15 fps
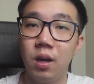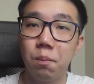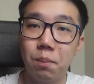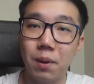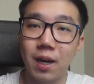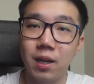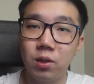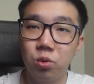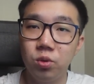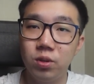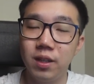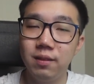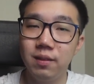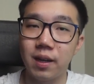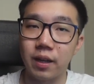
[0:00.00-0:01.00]
But I do
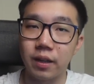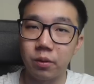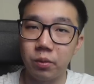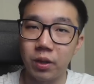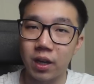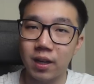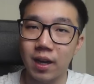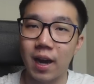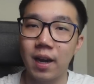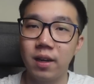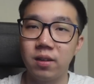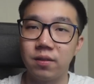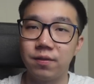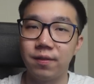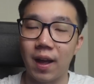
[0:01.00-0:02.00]
think that we are kind
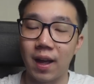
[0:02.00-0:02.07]
of